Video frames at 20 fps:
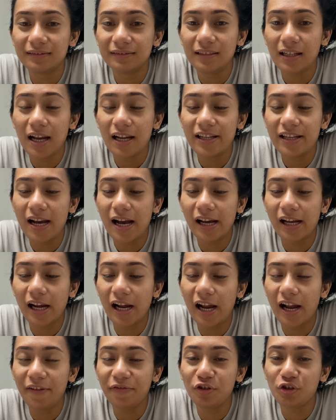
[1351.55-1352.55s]
I got.
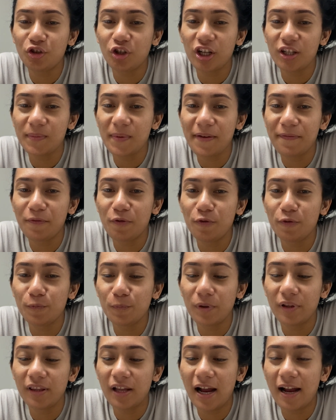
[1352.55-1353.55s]
I have to charge my phone
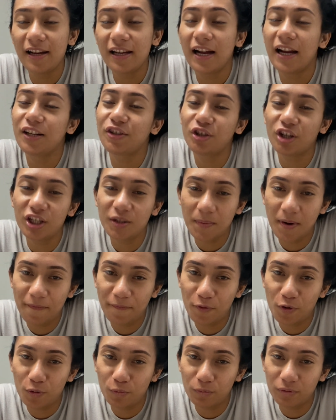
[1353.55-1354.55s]
with. I I charge my
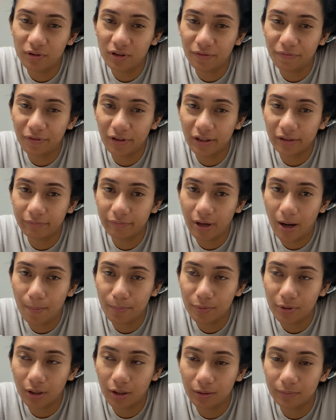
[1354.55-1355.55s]
phone with the freaking
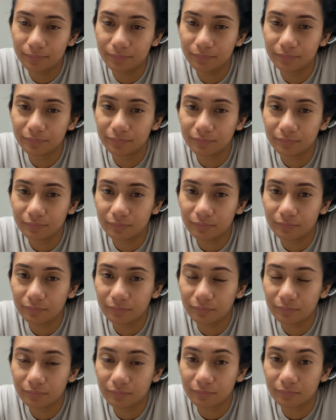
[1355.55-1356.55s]
laptop. Oh, I'm looking
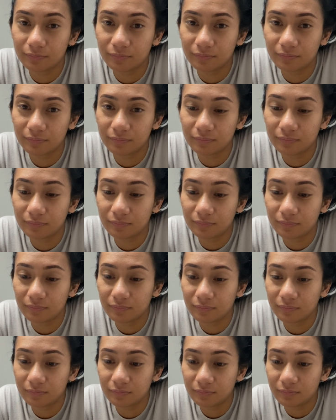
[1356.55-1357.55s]
at the iPhone 11.
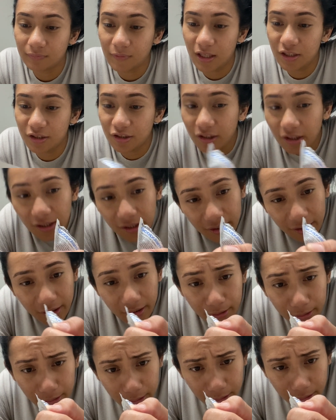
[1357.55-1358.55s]
That's
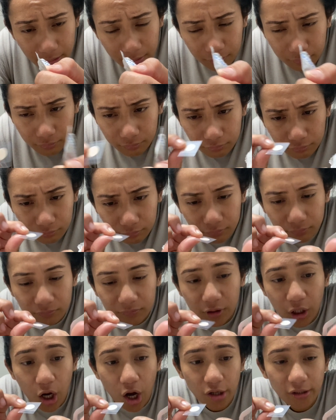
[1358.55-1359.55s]
good.
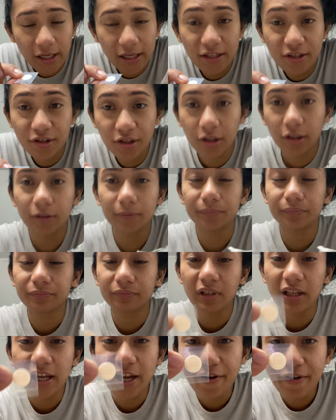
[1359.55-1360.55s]
Okay, so
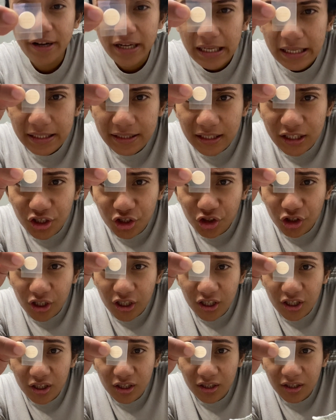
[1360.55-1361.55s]
here it is. It's
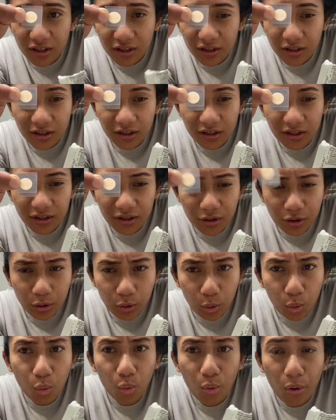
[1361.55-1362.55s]
just
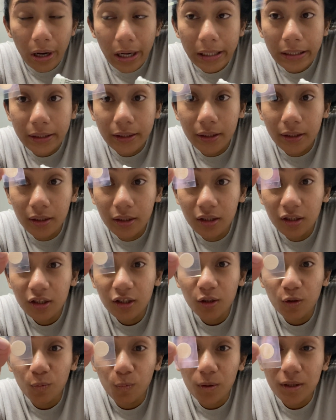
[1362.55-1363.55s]
one,
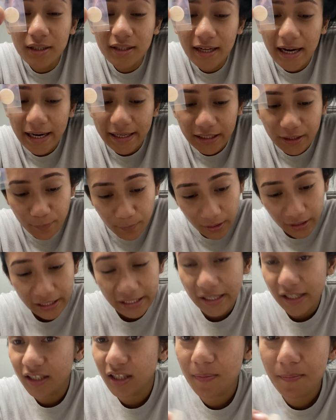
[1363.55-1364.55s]
one tiny one. It
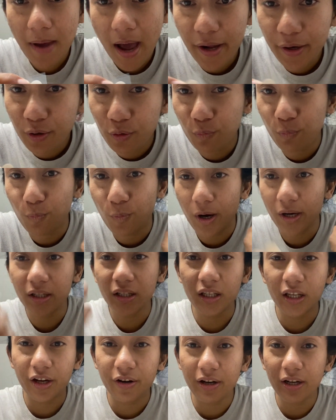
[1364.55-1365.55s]
doesn't matter what
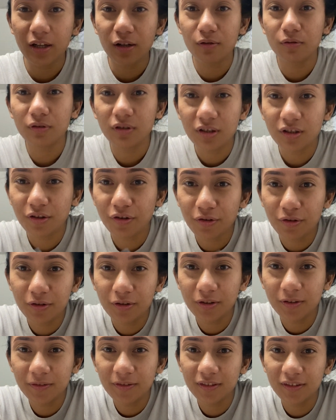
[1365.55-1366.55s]
year it goes
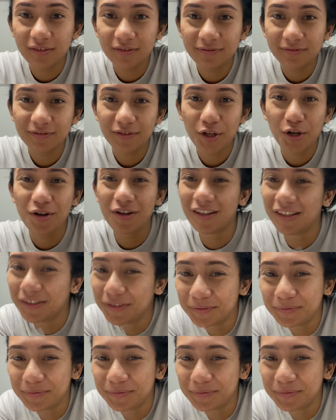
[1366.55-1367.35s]
through. Oh.